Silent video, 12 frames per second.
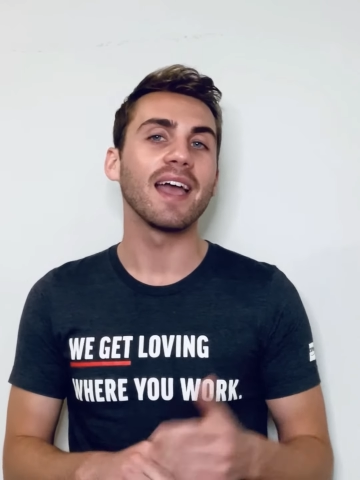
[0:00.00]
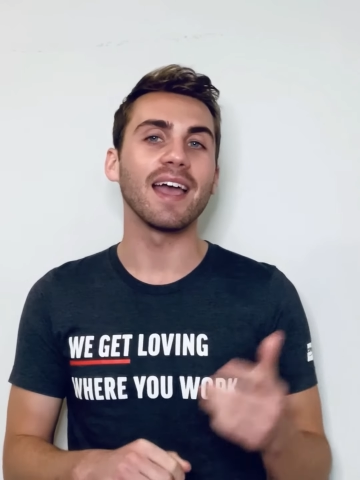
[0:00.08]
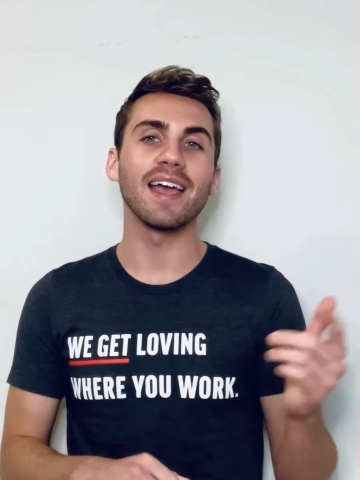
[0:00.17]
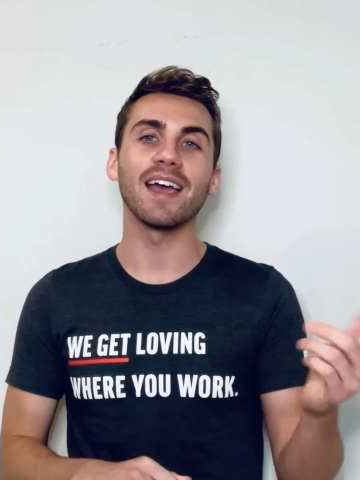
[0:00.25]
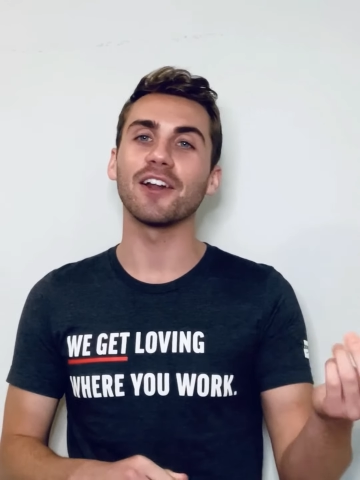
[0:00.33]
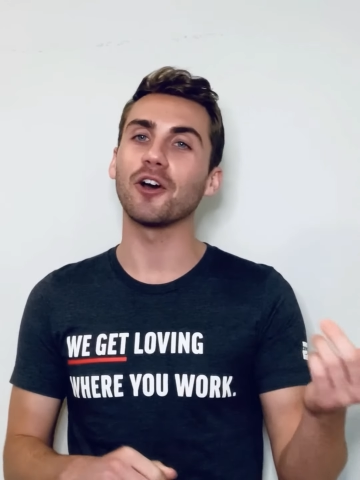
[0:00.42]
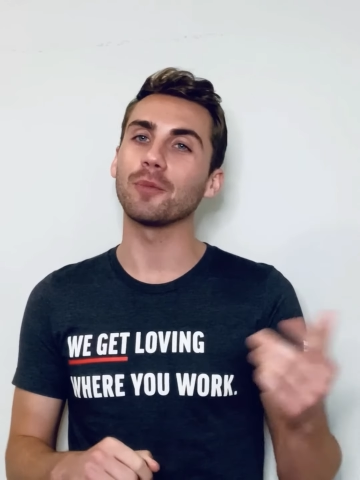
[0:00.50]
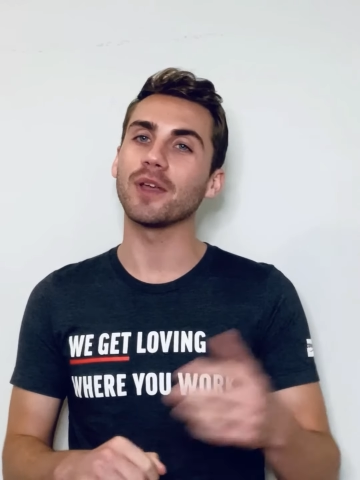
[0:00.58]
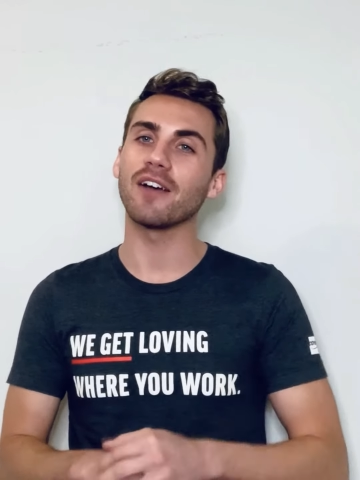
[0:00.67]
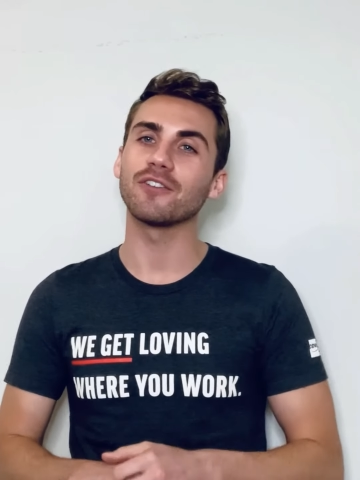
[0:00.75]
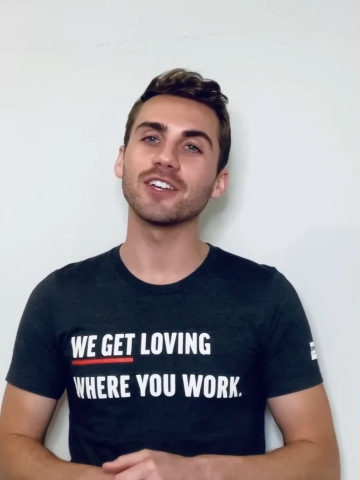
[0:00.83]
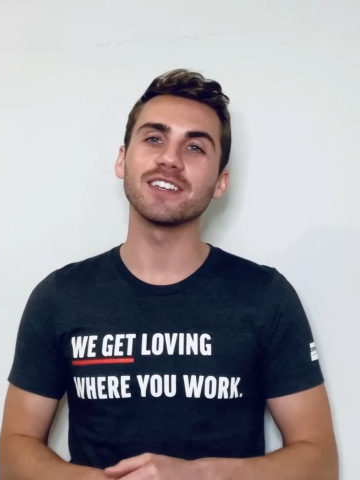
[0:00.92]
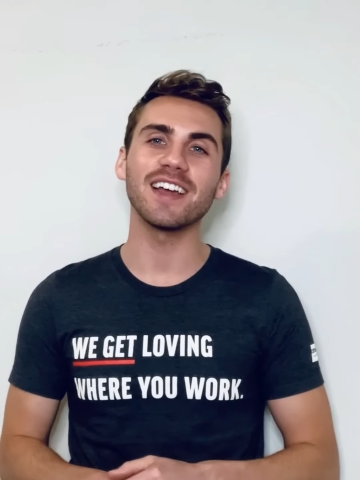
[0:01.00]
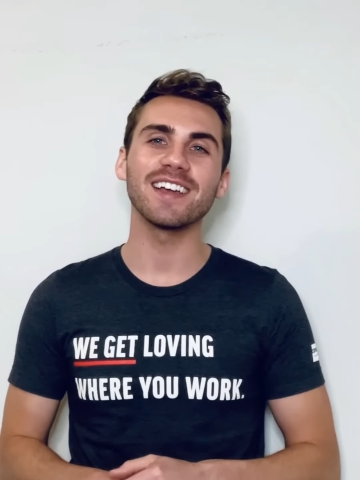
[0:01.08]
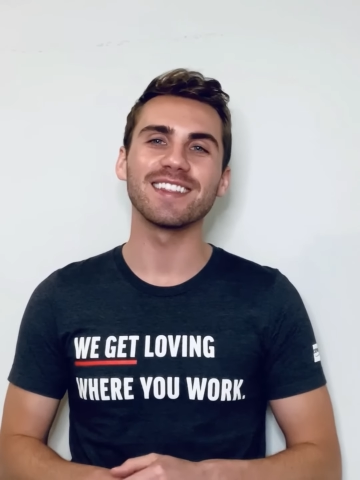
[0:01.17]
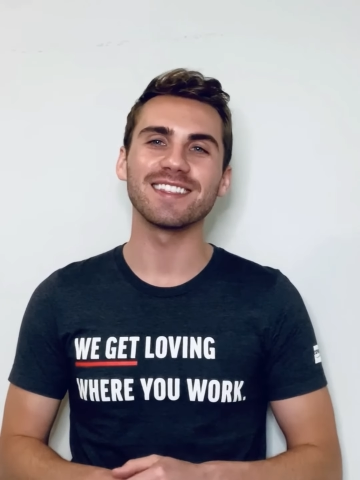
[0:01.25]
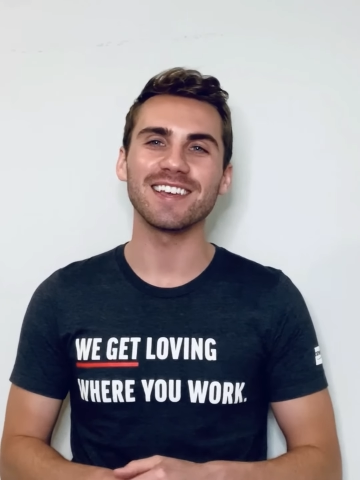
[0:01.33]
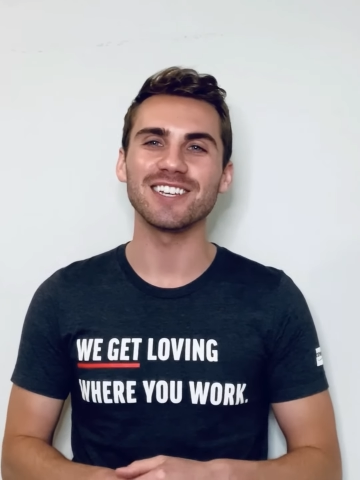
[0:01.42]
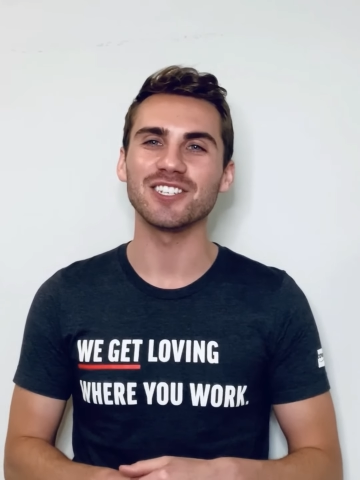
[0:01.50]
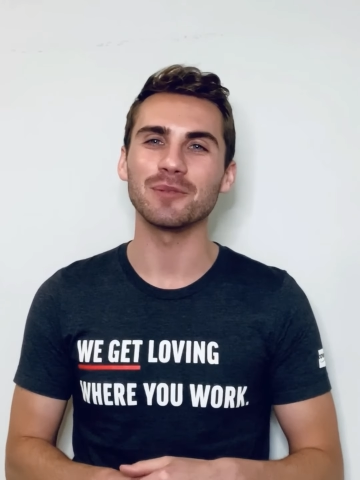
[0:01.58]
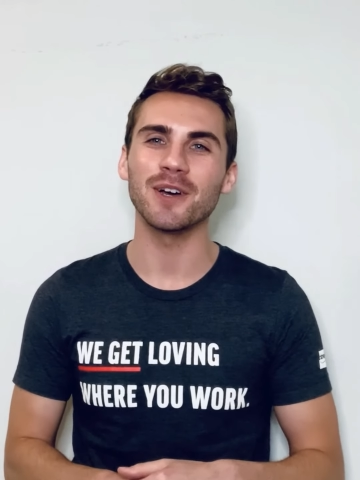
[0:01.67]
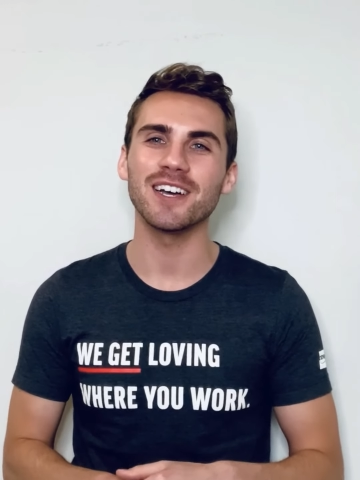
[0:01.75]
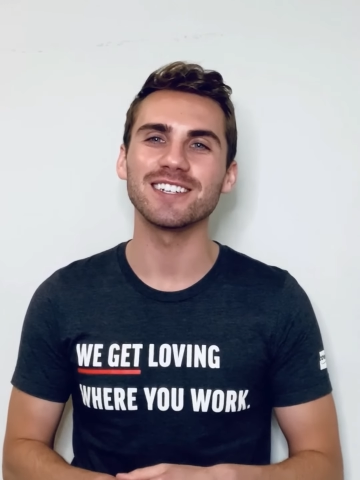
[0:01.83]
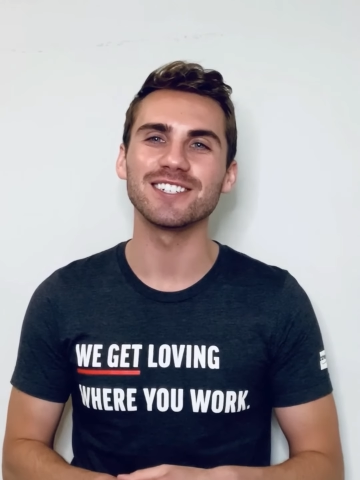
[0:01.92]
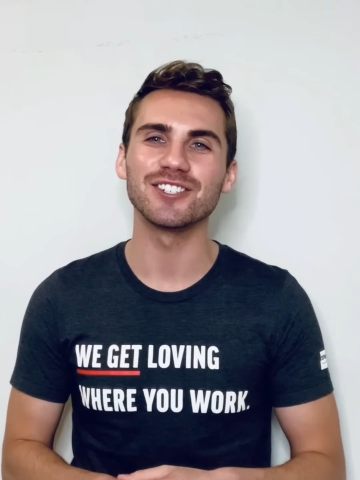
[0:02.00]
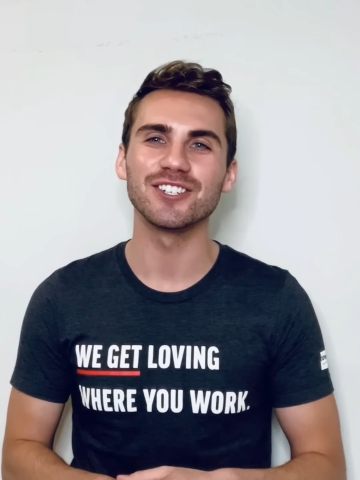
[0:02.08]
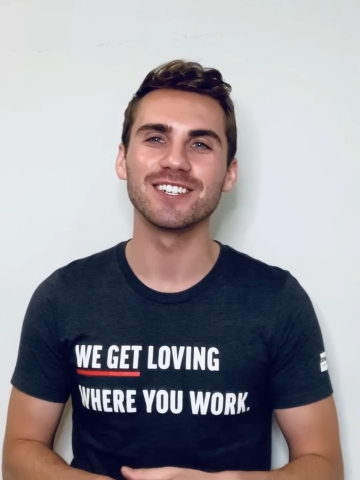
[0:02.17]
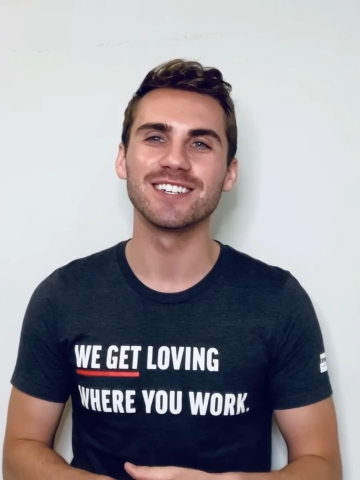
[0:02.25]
and I hope you have a good day. Thanks so much.